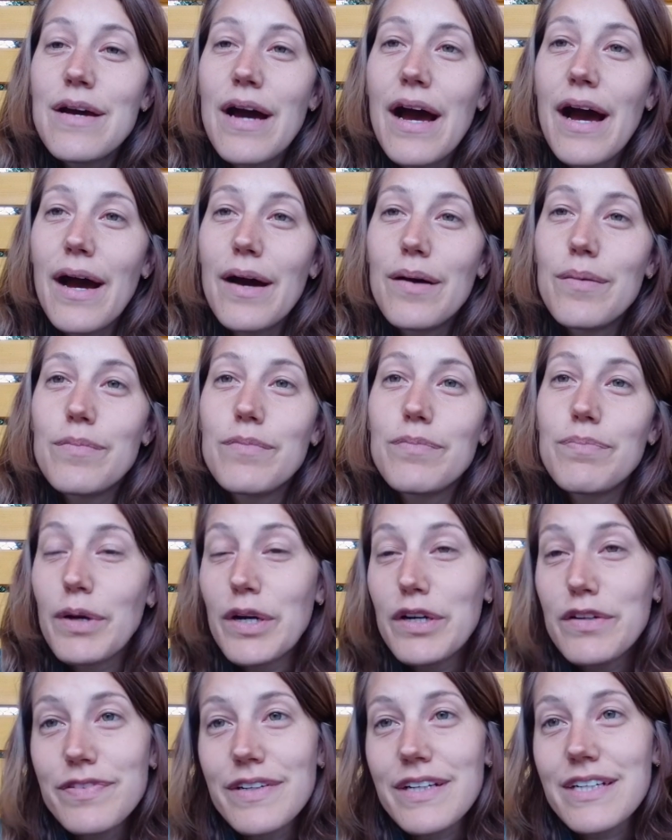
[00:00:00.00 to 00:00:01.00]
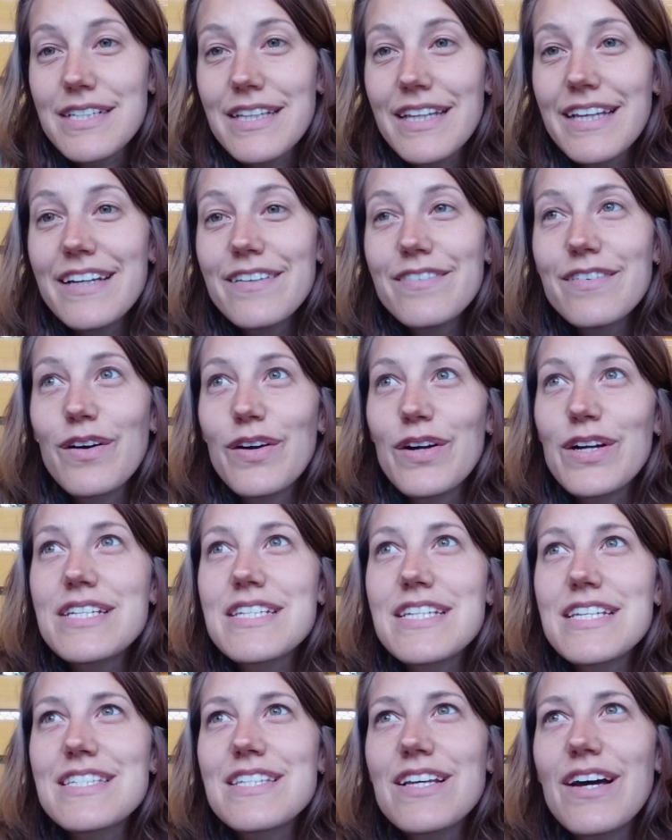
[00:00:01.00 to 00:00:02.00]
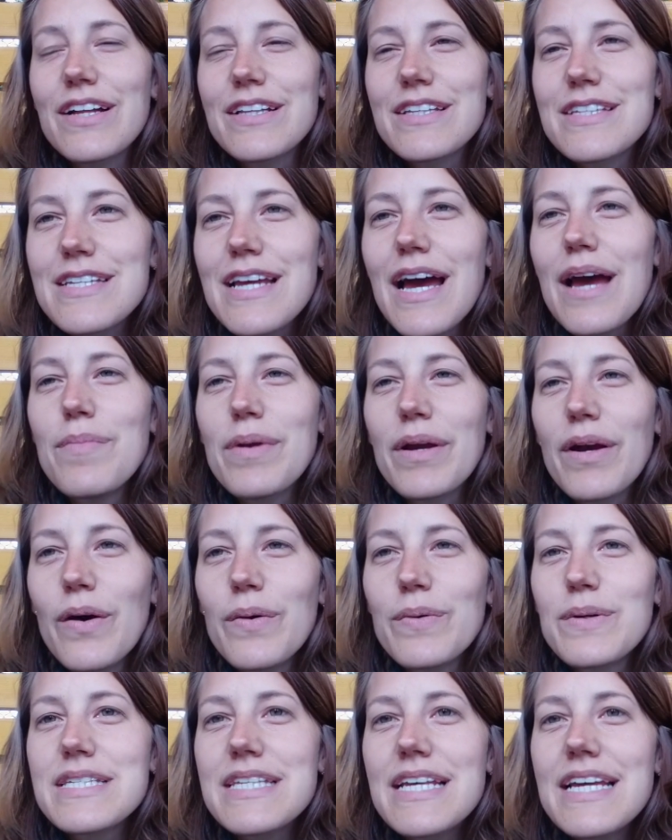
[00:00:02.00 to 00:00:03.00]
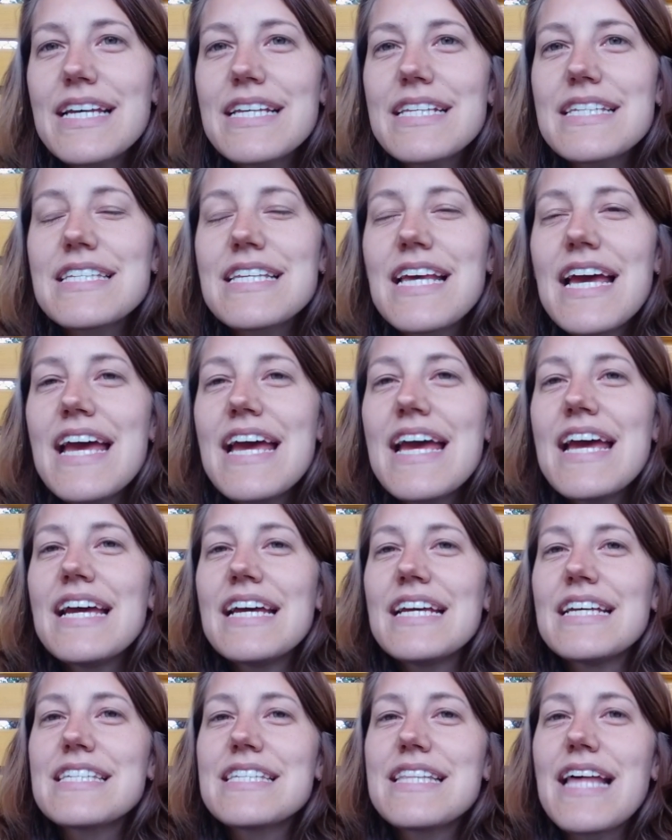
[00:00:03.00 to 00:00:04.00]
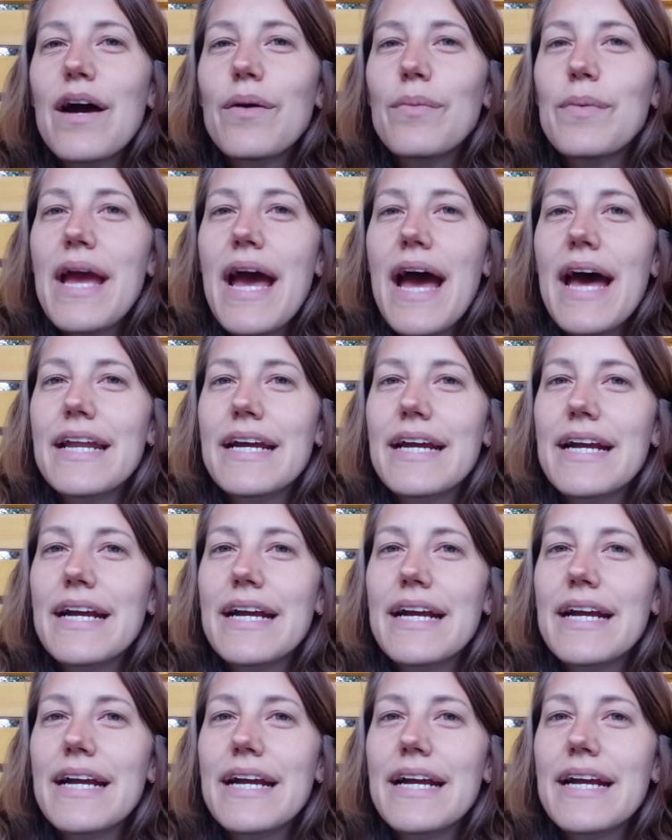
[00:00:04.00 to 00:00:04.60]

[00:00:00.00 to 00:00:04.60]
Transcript: um, perfectly, of course, as God's timing always is, is that we had a